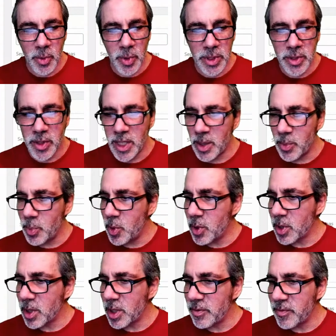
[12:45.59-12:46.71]
get more
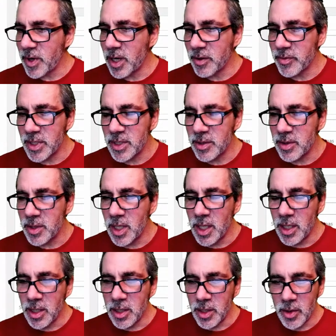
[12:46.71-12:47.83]
involved in
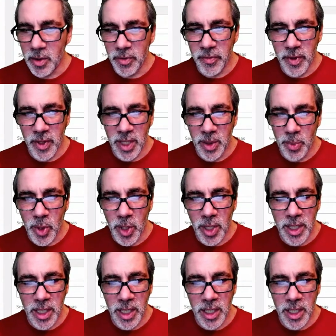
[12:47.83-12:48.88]
your affiliate marketing,